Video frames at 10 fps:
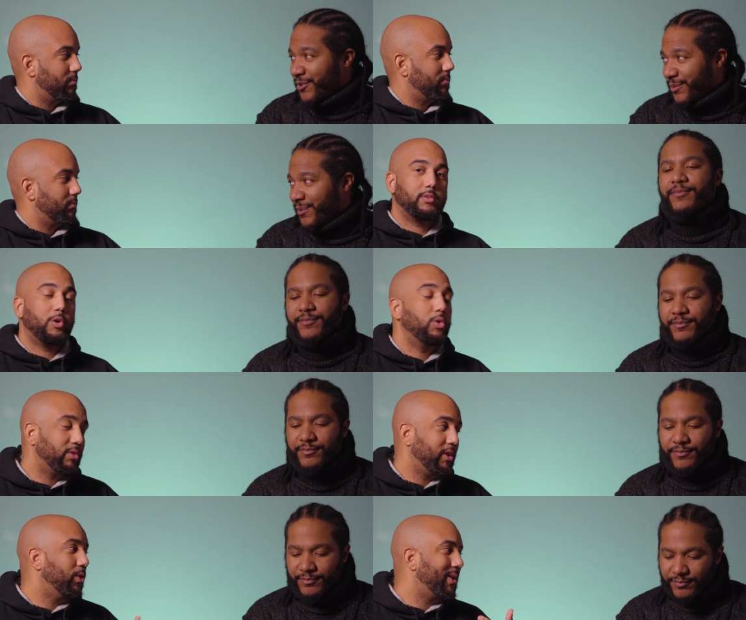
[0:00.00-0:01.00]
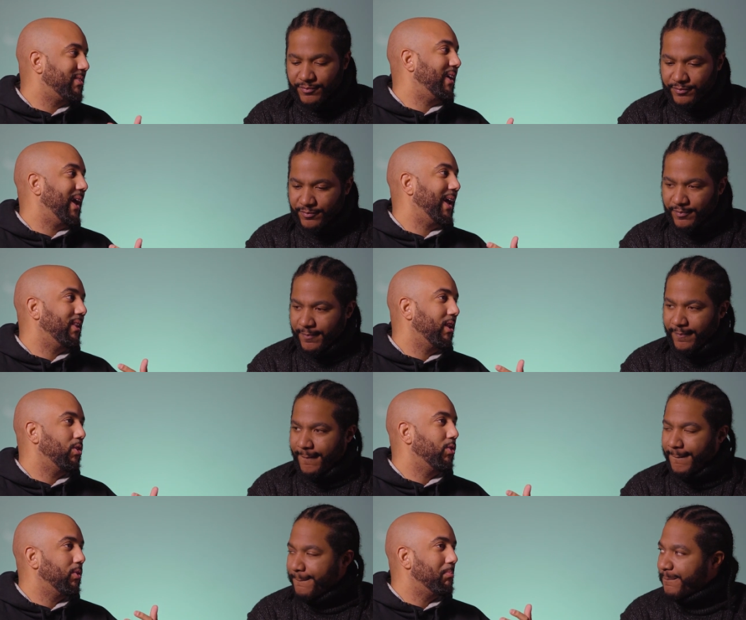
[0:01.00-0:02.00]
Speaker 1: too. So who's the USDA
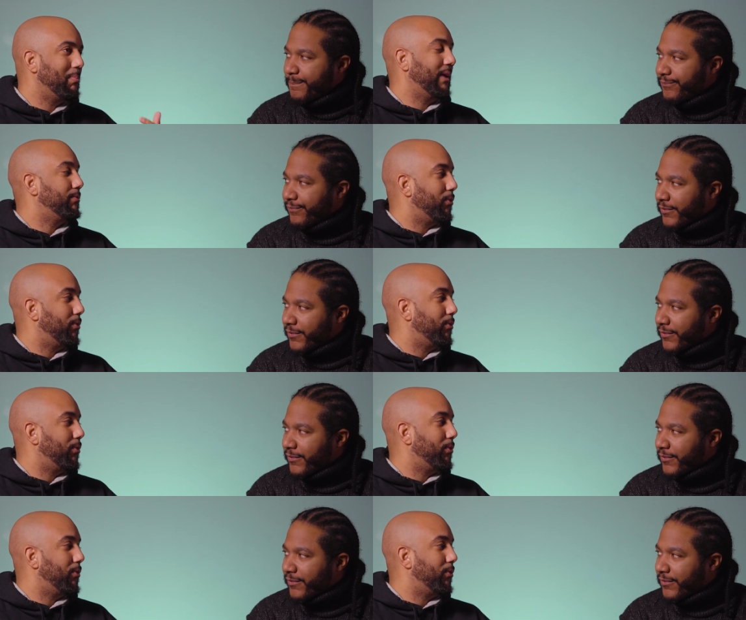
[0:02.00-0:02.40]
loan made